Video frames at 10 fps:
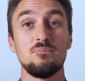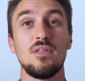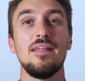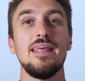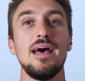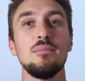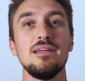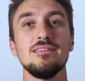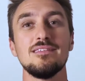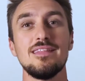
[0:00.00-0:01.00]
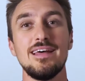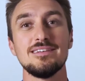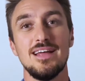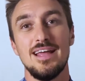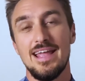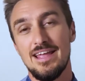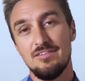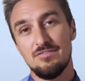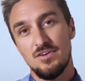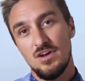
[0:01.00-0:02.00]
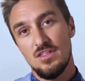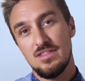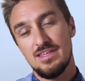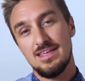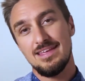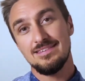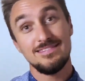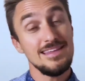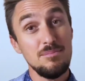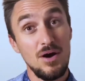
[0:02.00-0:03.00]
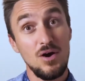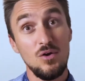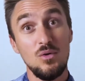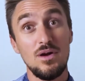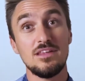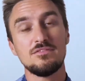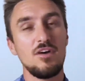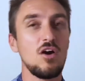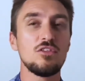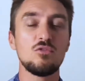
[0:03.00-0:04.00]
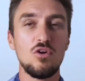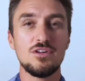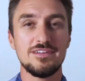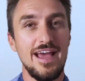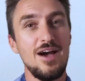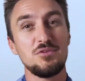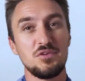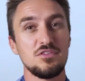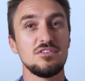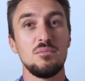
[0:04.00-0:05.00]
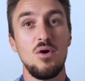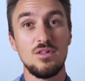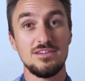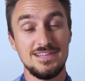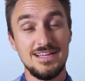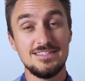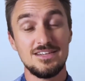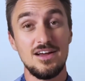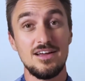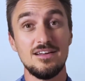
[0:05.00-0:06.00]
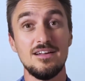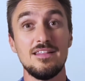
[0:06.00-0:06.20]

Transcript: and that means that if the SIBO is farther on down our small intestine,